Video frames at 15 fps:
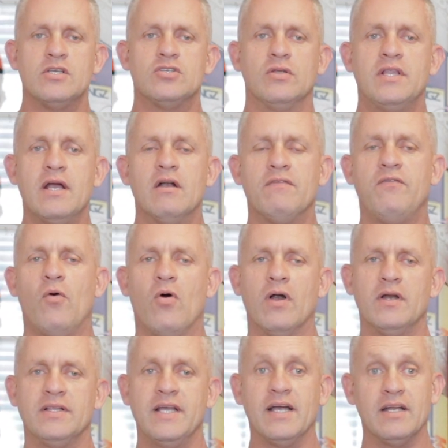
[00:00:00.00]
So
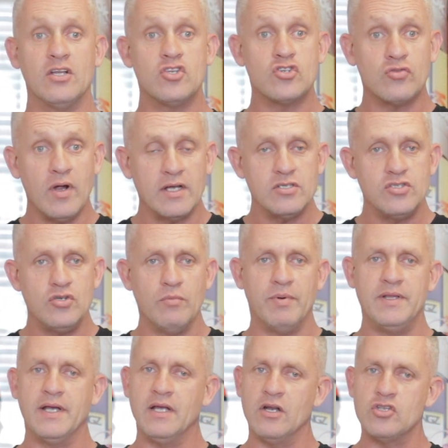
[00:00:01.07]
therefore, they're going to trust you,
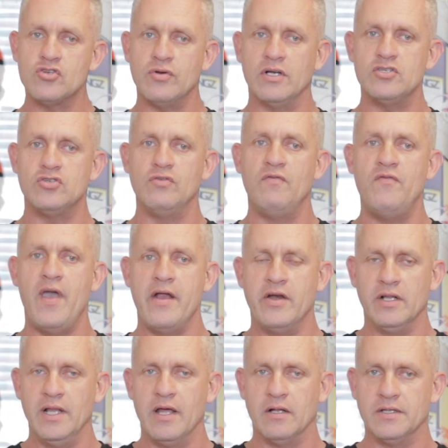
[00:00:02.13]
but they're going to trust you
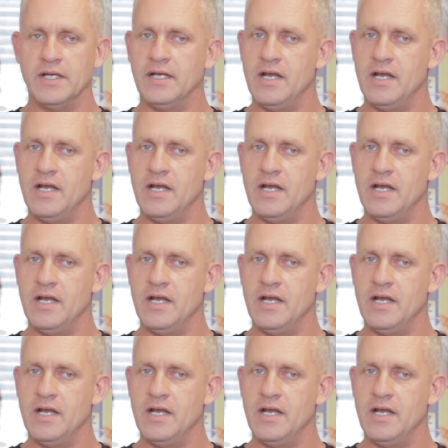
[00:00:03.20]
very little.